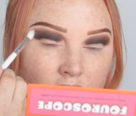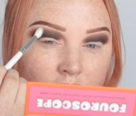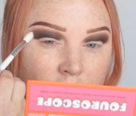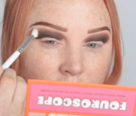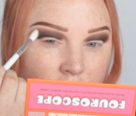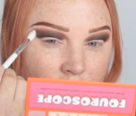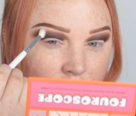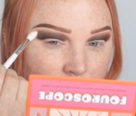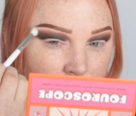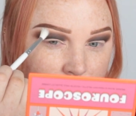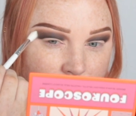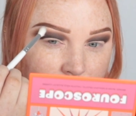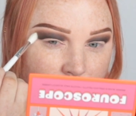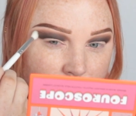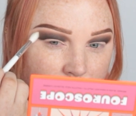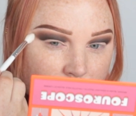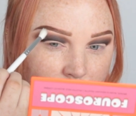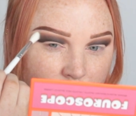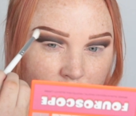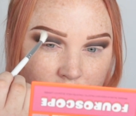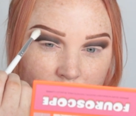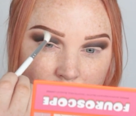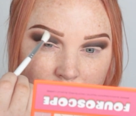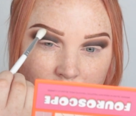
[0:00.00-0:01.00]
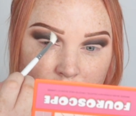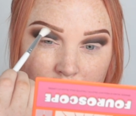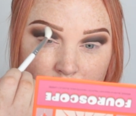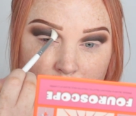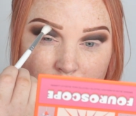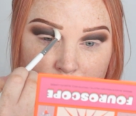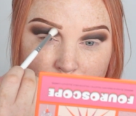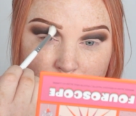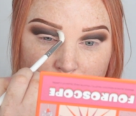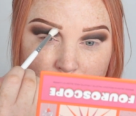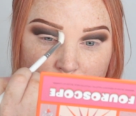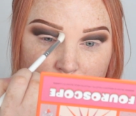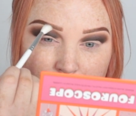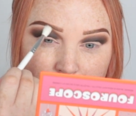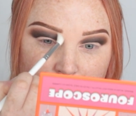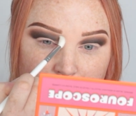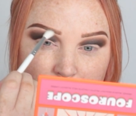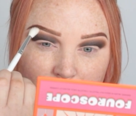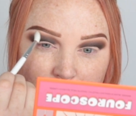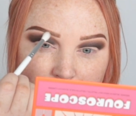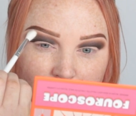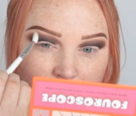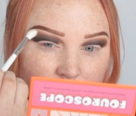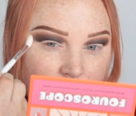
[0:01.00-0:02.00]
and keep
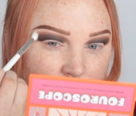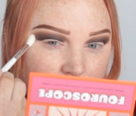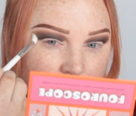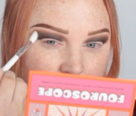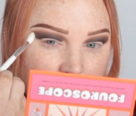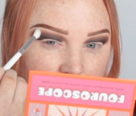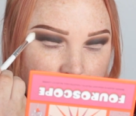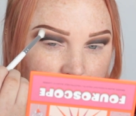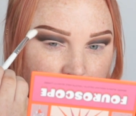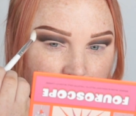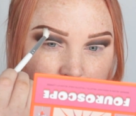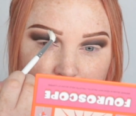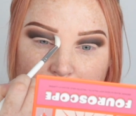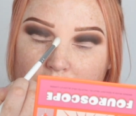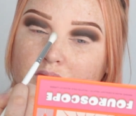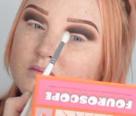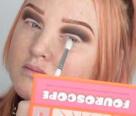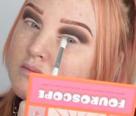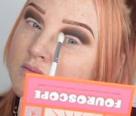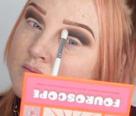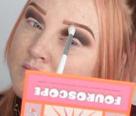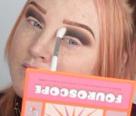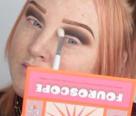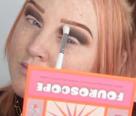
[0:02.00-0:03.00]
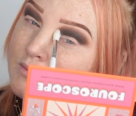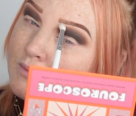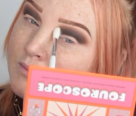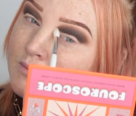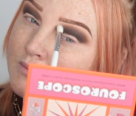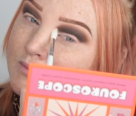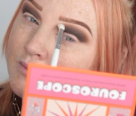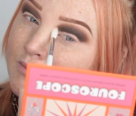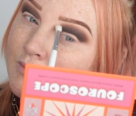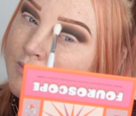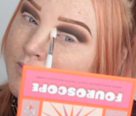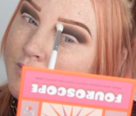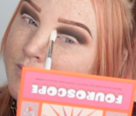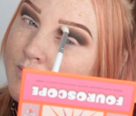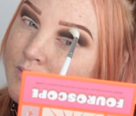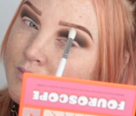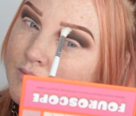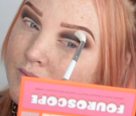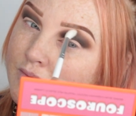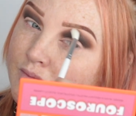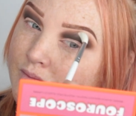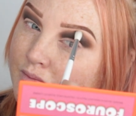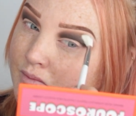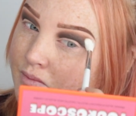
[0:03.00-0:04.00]
applying more color and blending that
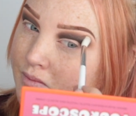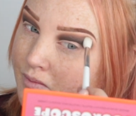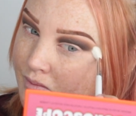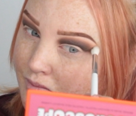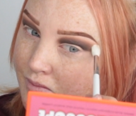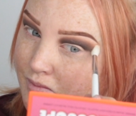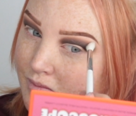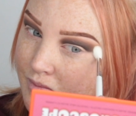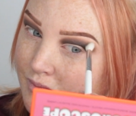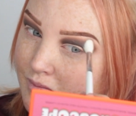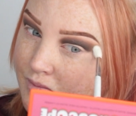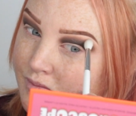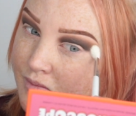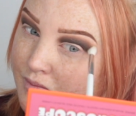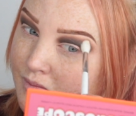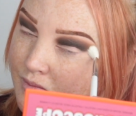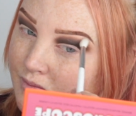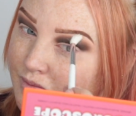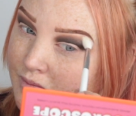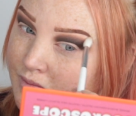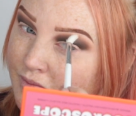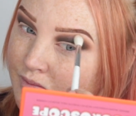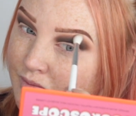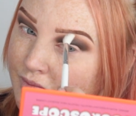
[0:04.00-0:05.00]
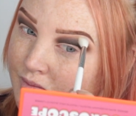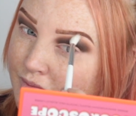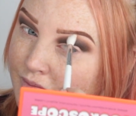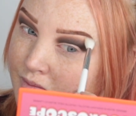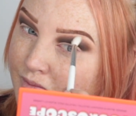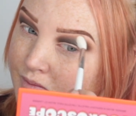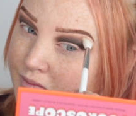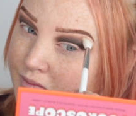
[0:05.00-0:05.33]
out, and that's what's going to